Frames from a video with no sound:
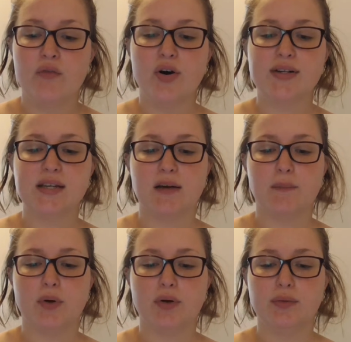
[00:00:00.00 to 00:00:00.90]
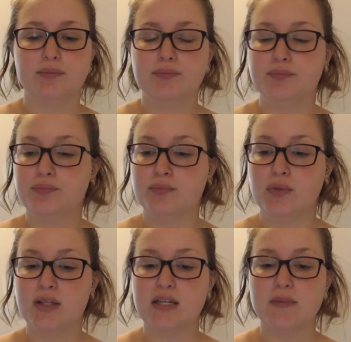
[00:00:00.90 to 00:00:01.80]
For example,
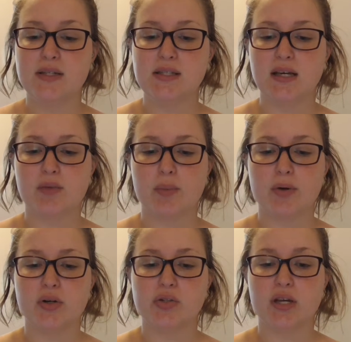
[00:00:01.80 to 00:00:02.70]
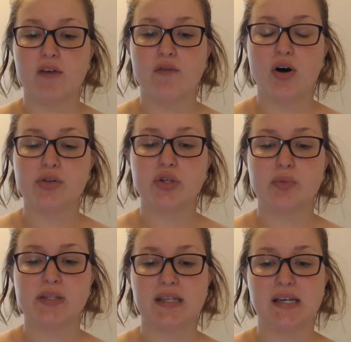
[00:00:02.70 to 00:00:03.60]
this can be seen when producing a false or
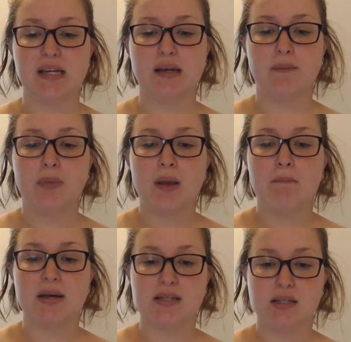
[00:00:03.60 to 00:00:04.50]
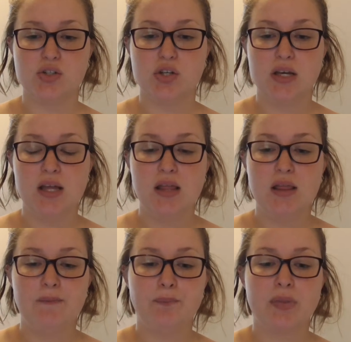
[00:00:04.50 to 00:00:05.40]
misleading message.
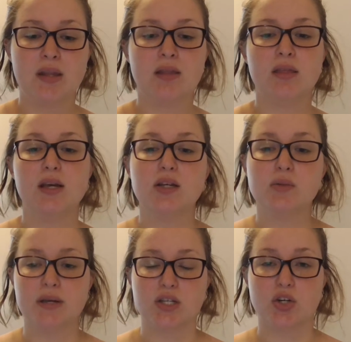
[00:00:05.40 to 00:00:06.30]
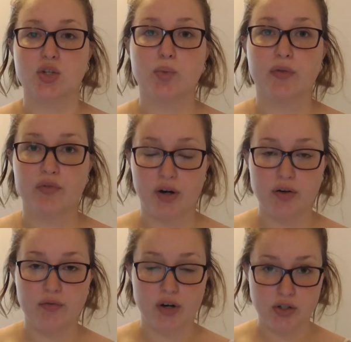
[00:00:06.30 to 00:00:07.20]
These messages
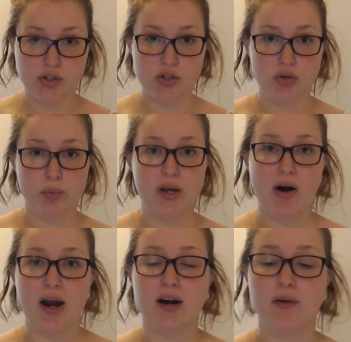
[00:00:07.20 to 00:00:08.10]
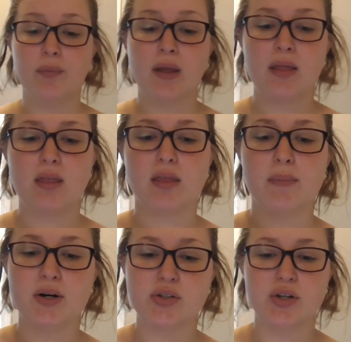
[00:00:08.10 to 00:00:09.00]
first require the
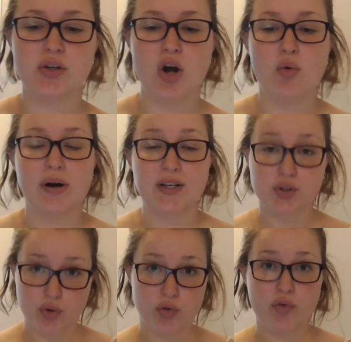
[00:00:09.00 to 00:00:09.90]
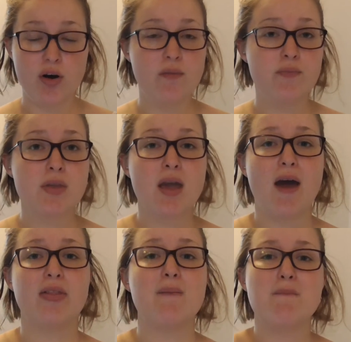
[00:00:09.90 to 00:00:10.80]
person know what is truthful,
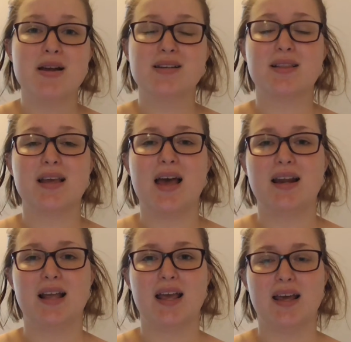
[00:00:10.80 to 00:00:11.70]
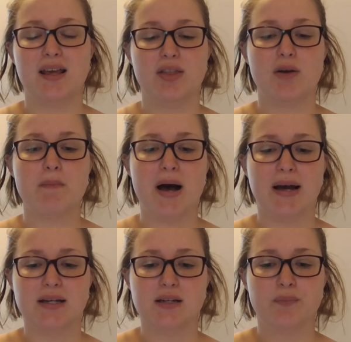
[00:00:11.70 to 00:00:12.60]
and then mentally editing it in their
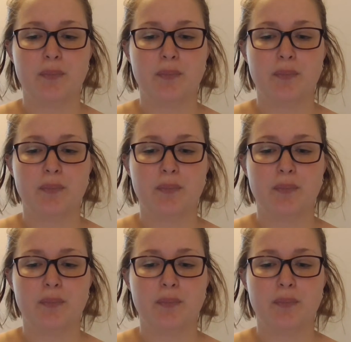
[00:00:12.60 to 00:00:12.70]
mind